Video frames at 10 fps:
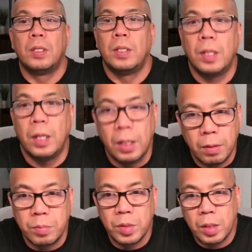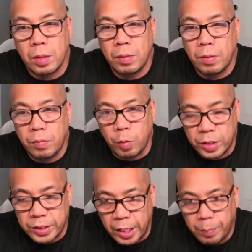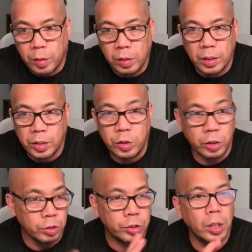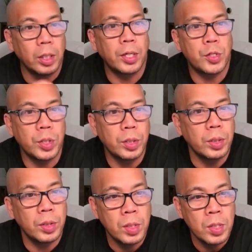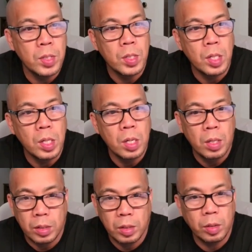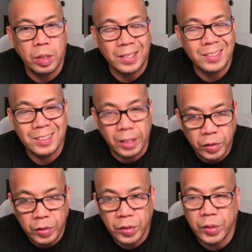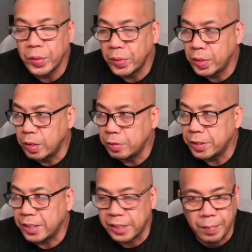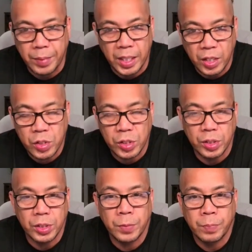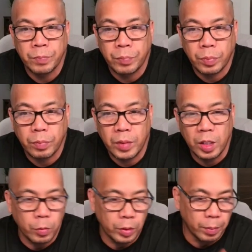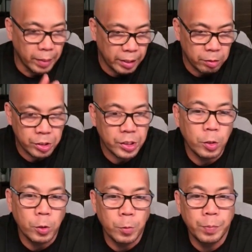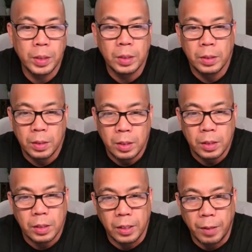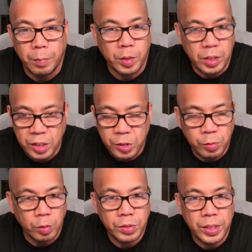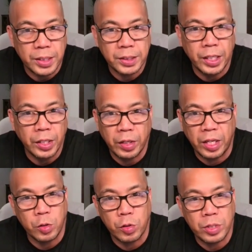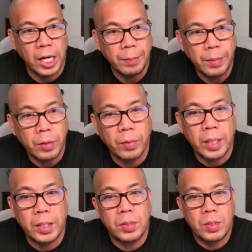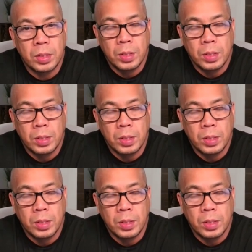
For example, juice collection, the extender, juice examination, you know, with a microscope, progesterone testing to get your timing right.